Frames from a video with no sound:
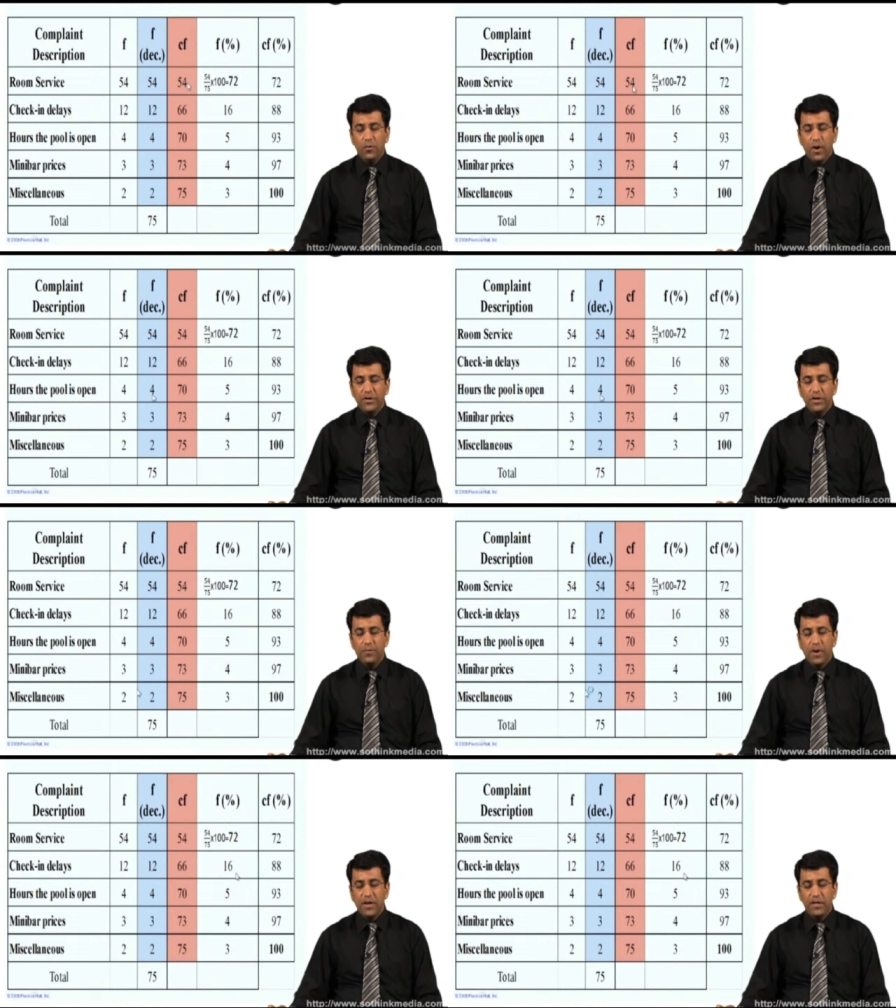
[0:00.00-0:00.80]

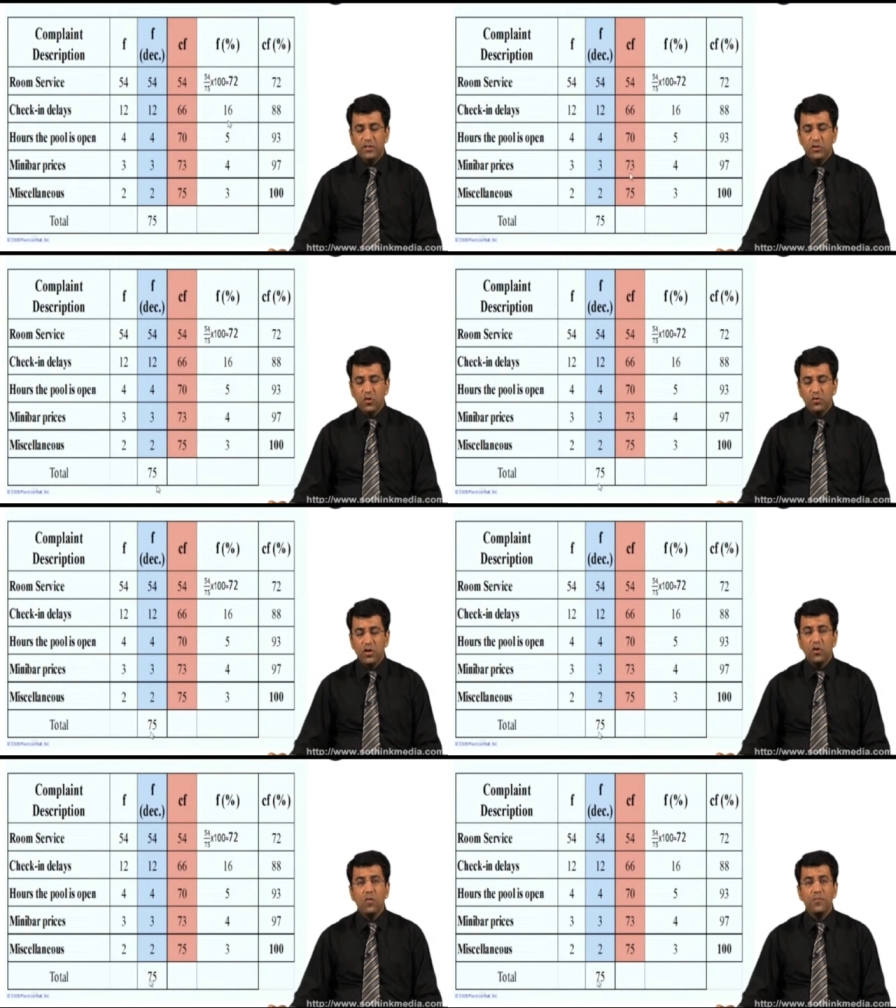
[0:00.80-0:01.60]
divided by the
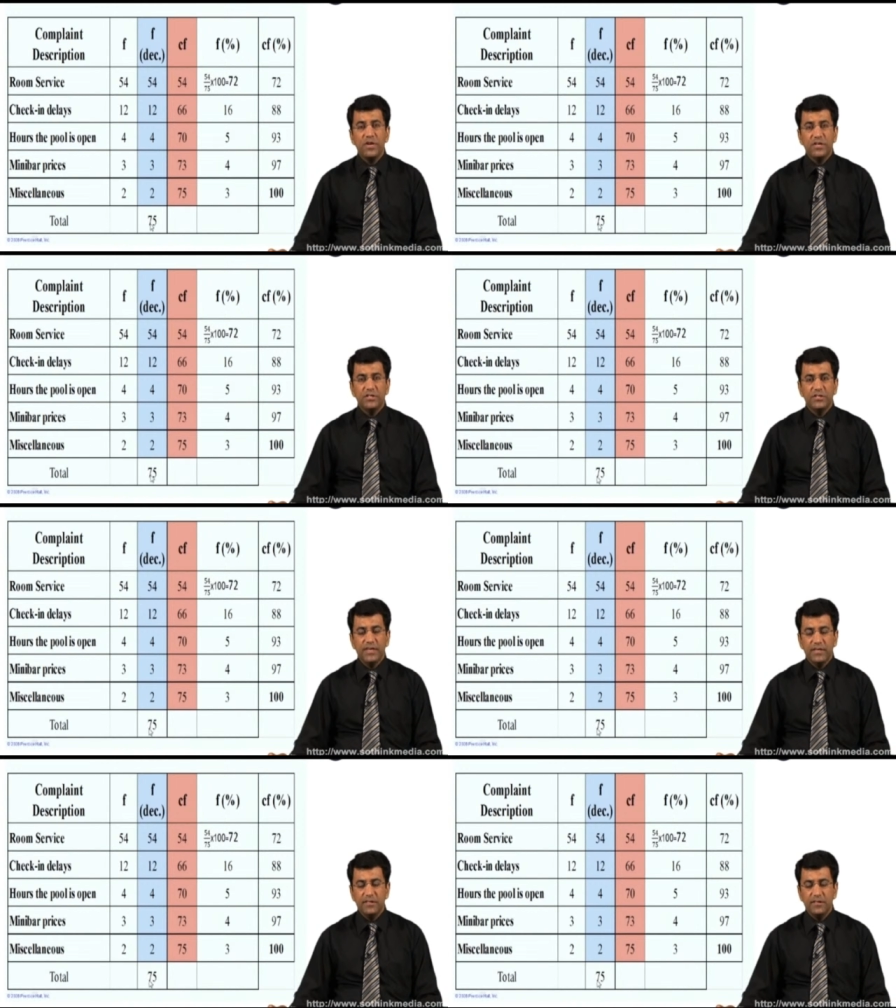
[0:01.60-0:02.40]
total complaints,
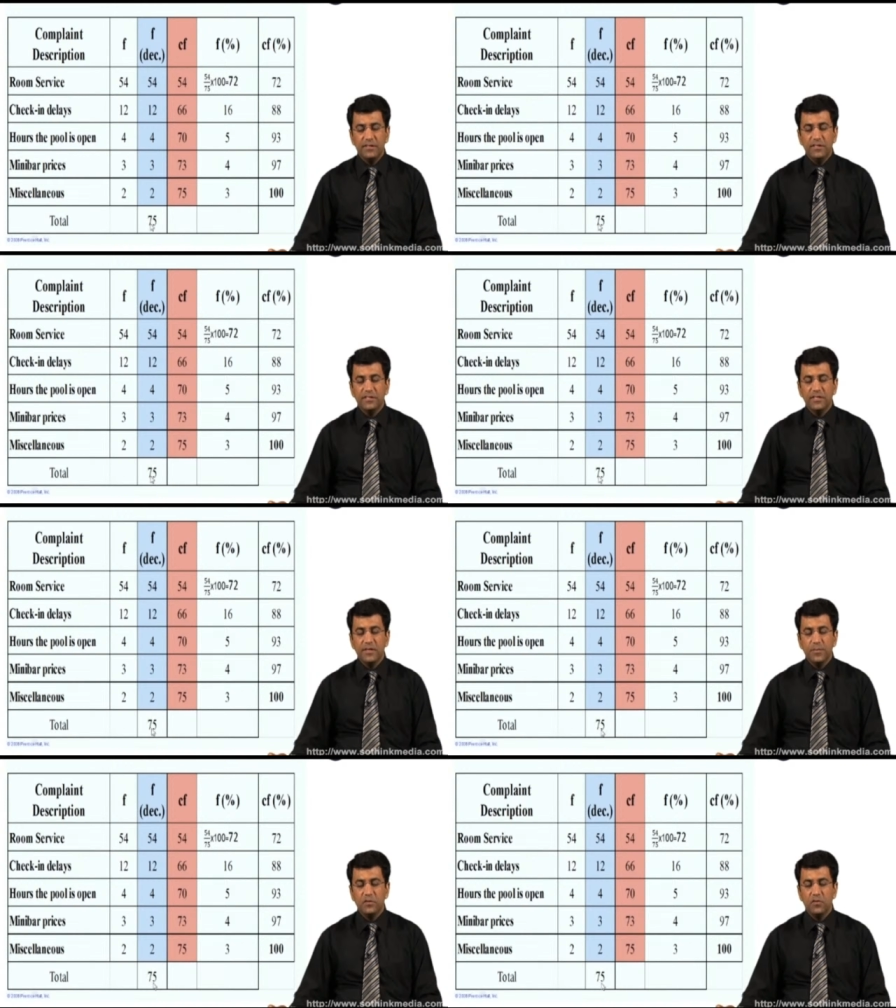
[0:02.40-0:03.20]
that is in this
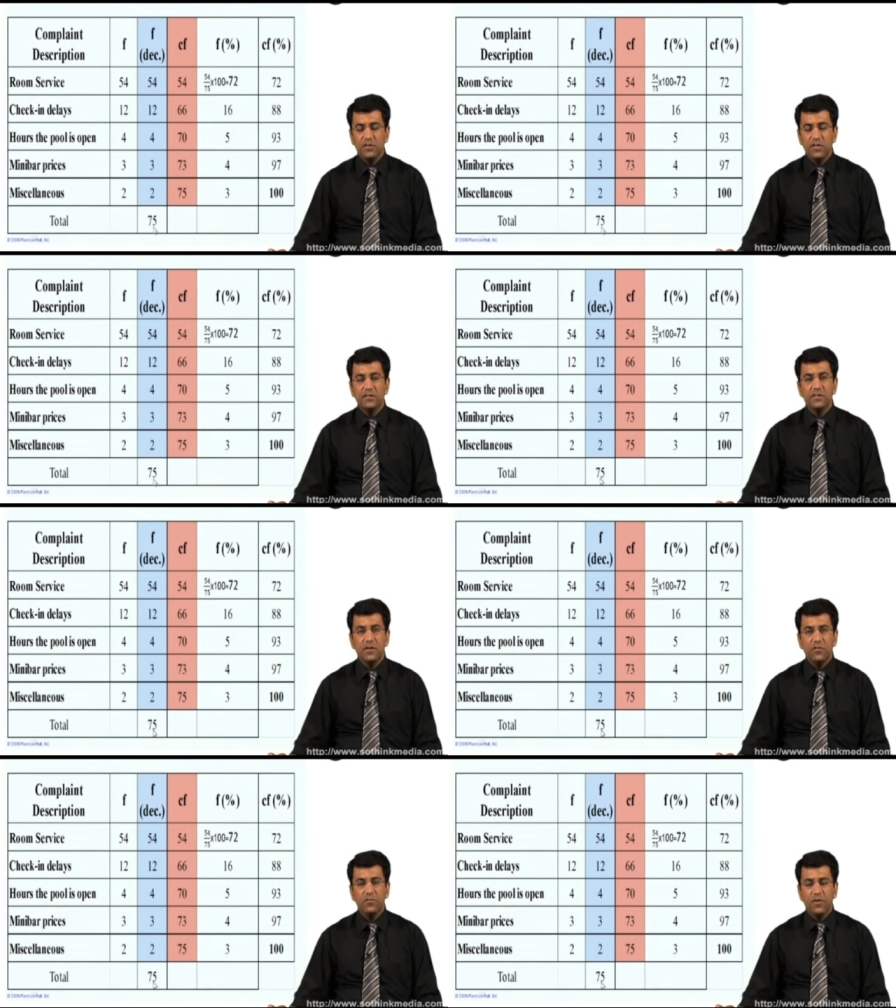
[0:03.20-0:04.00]
case, particular case
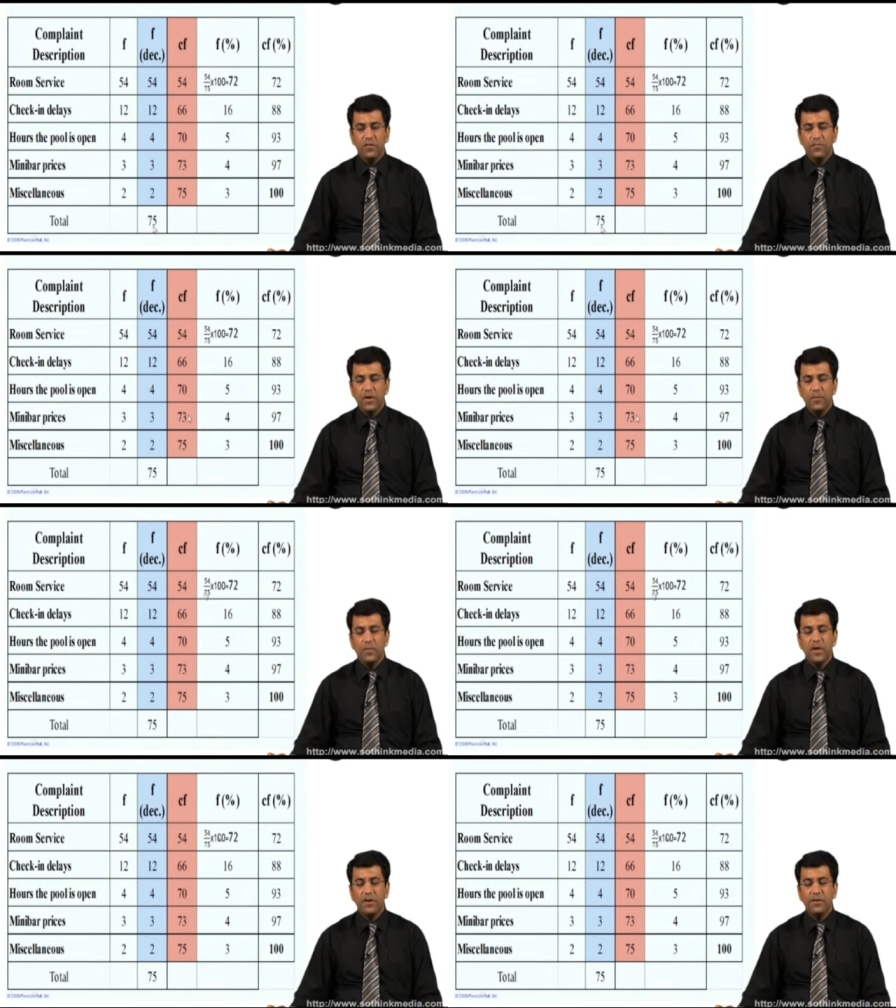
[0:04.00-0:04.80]
is 75
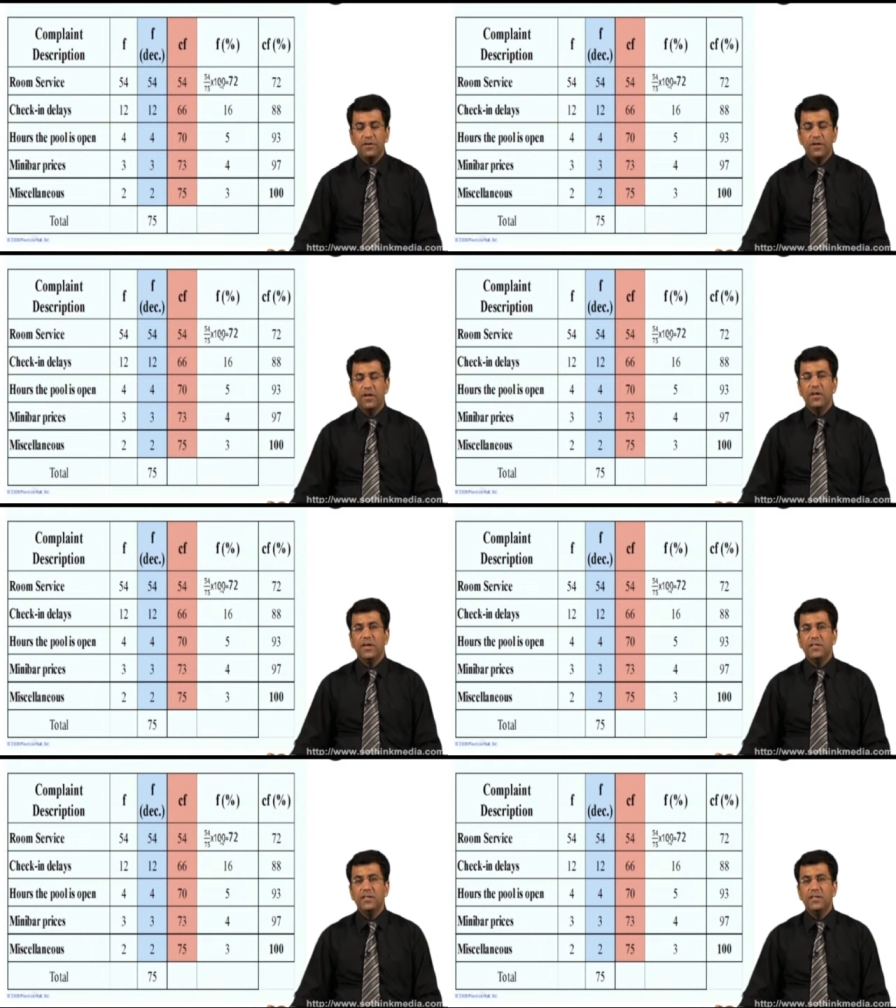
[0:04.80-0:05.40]
multiplied by 100.